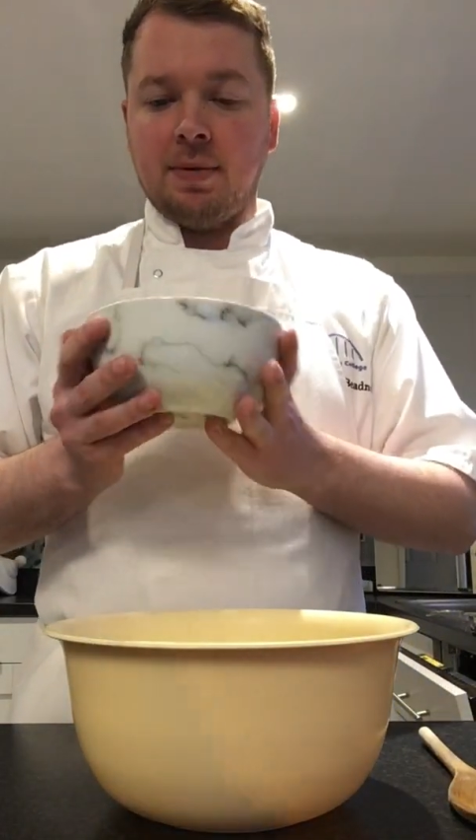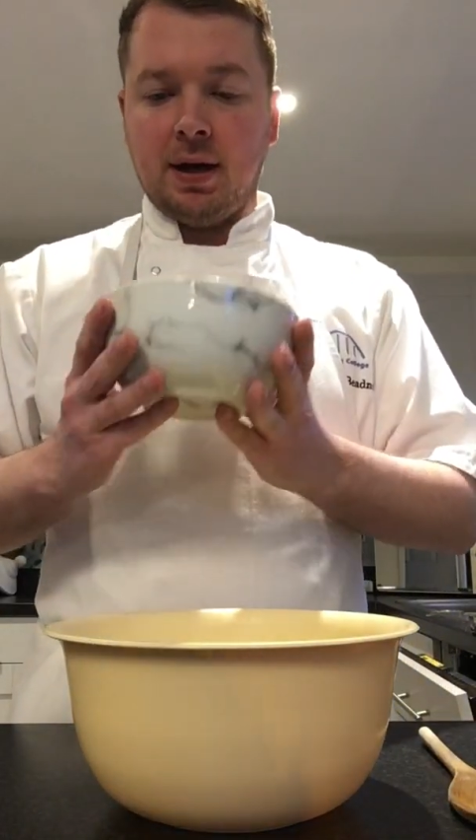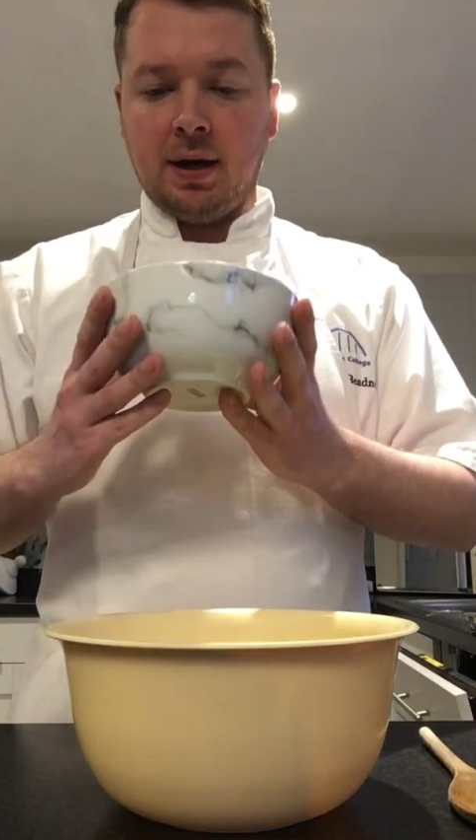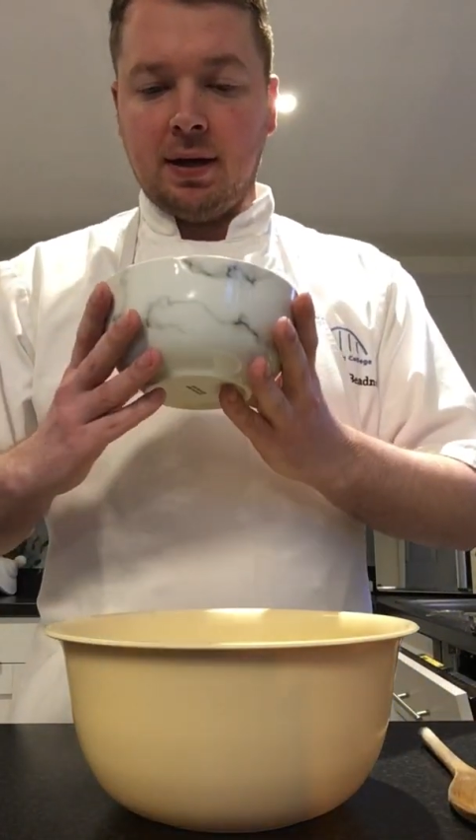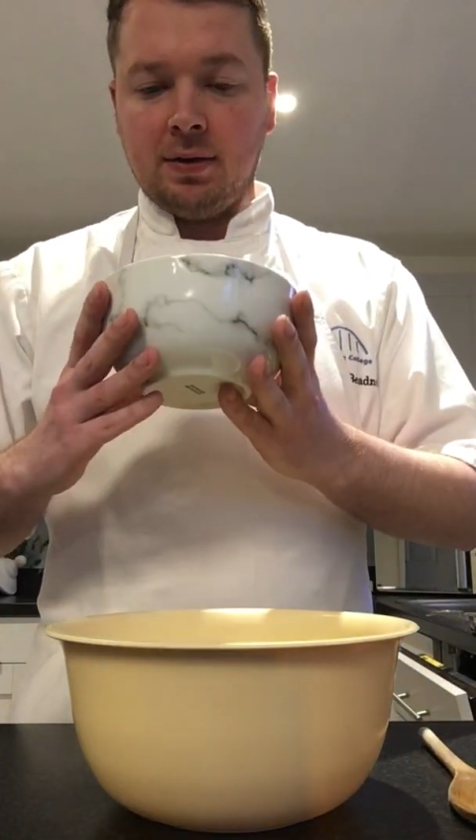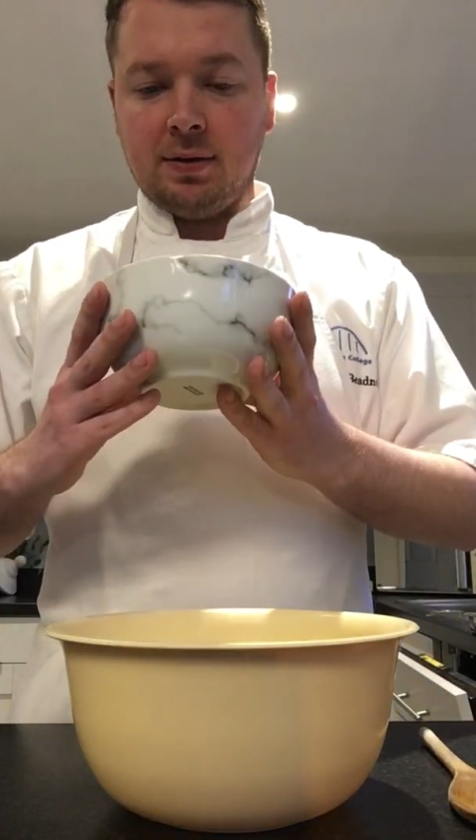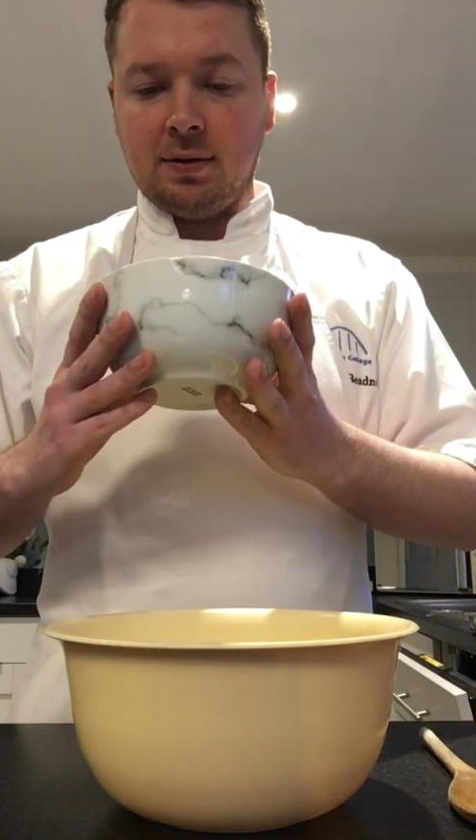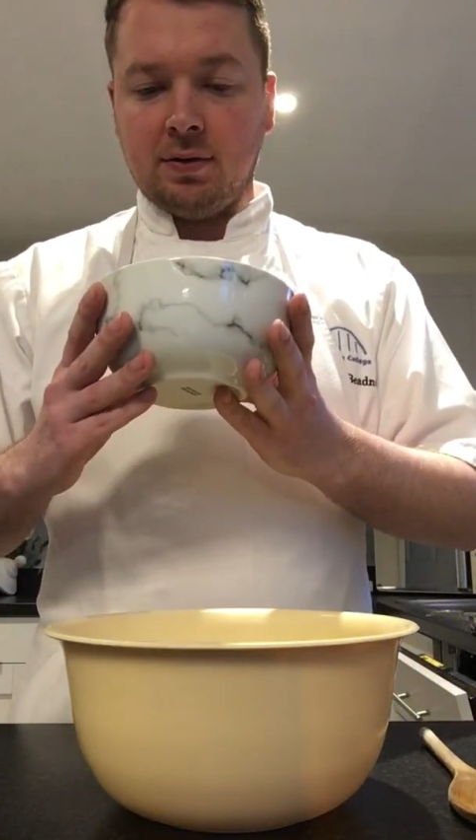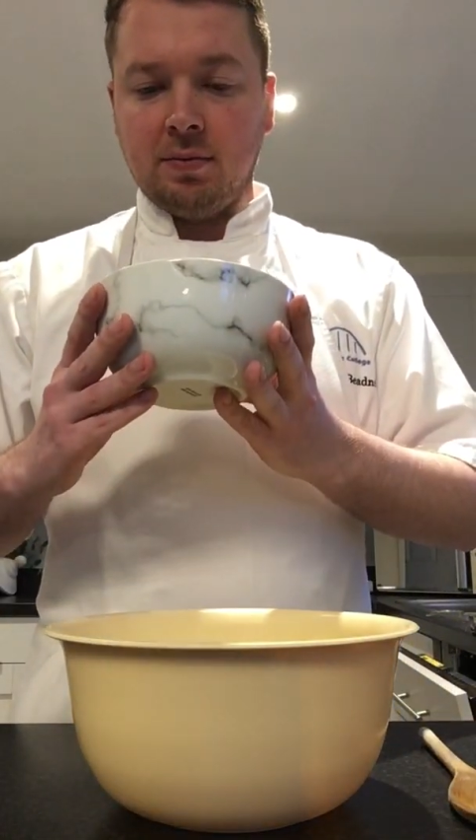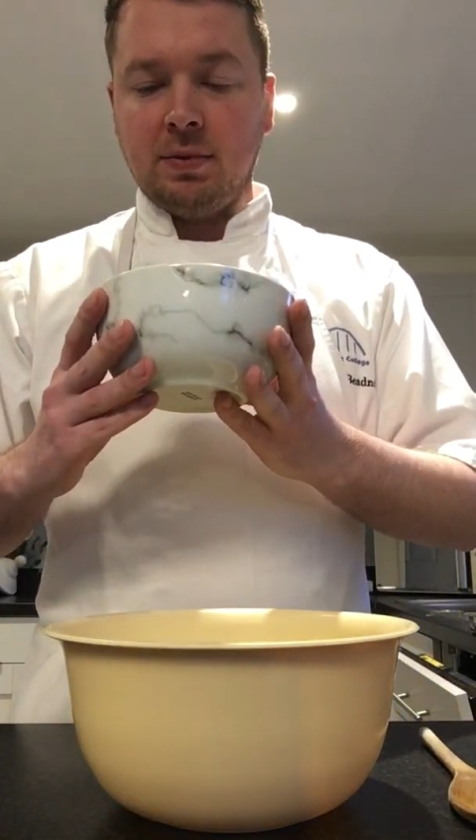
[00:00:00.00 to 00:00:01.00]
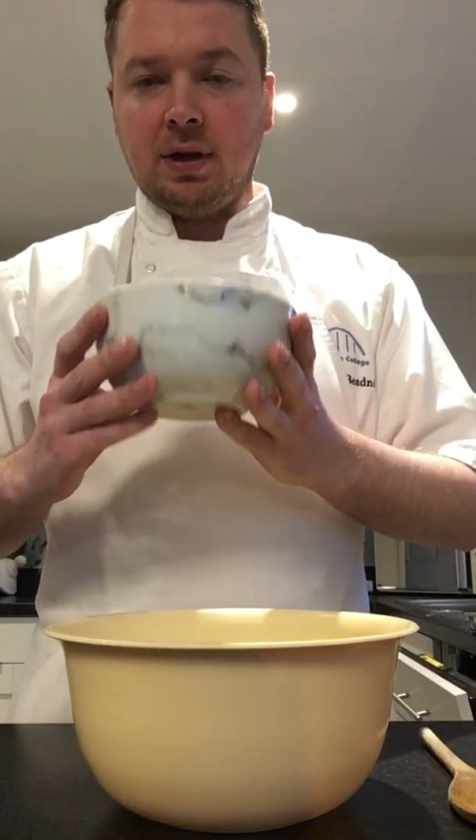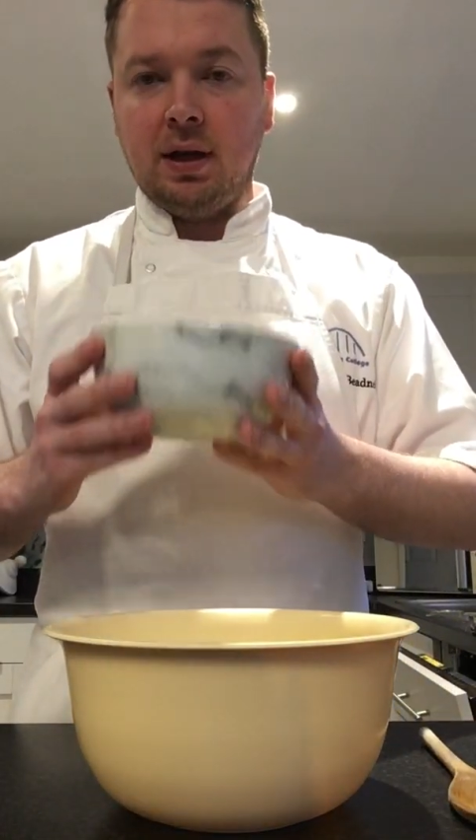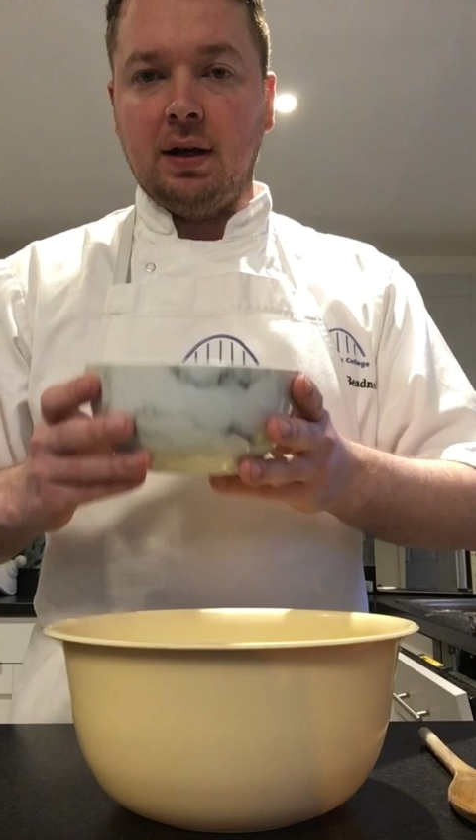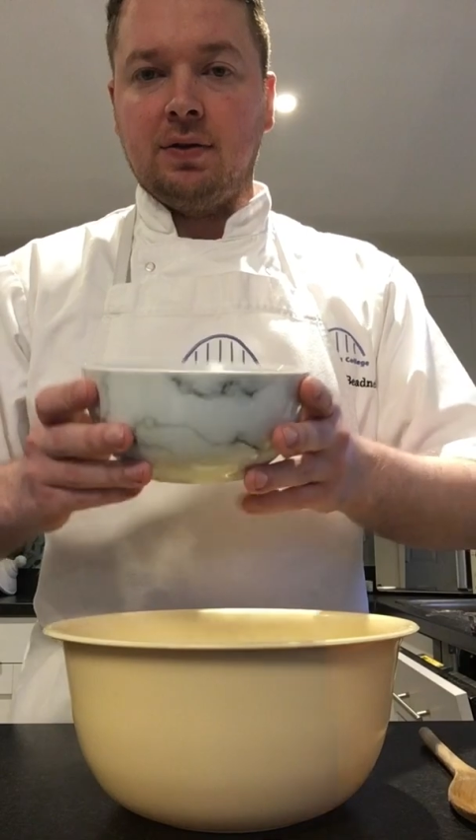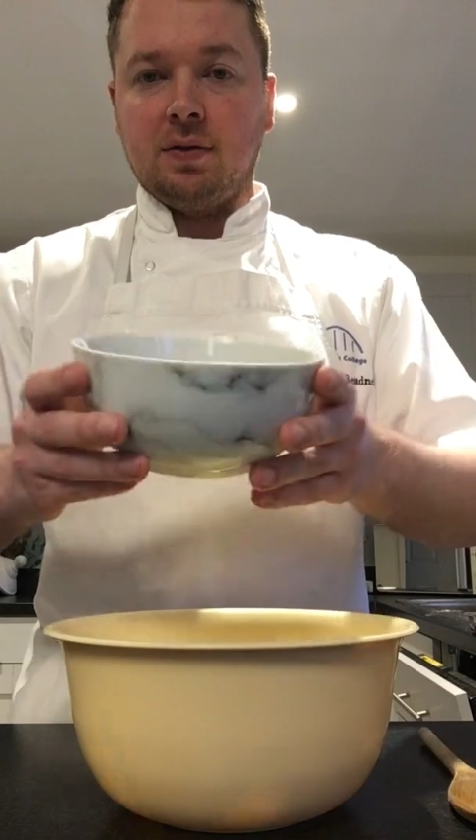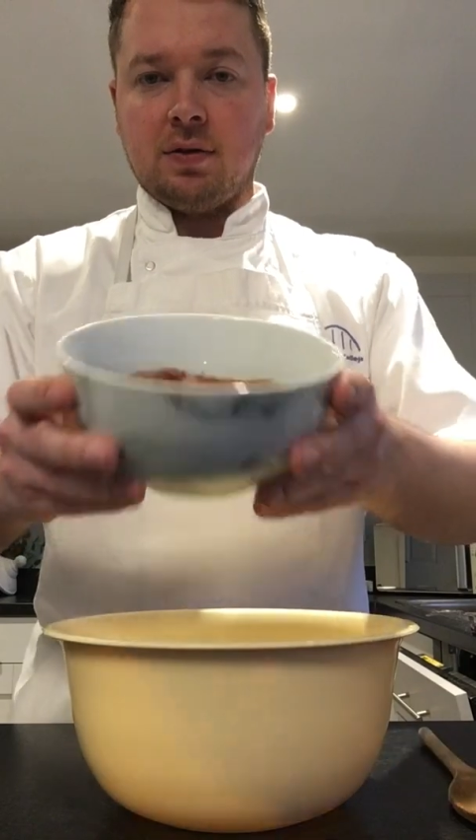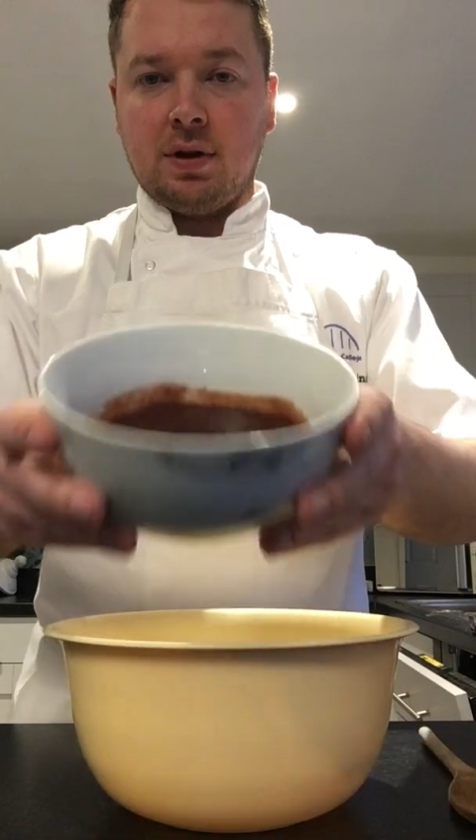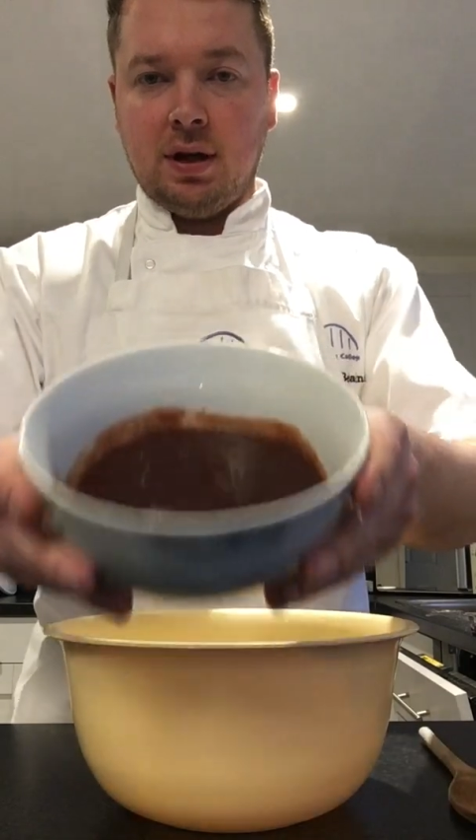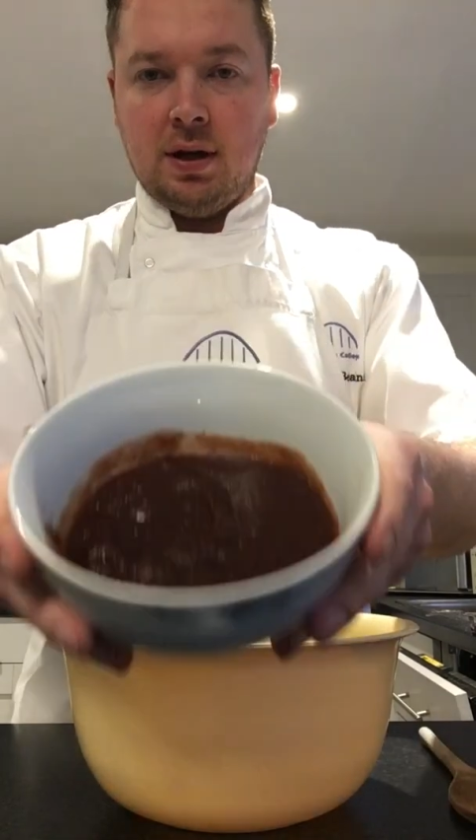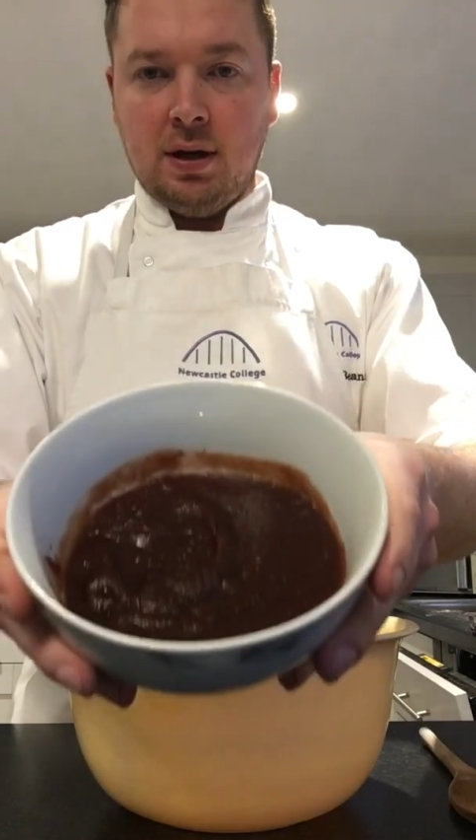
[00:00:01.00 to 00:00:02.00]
and some dates, okay?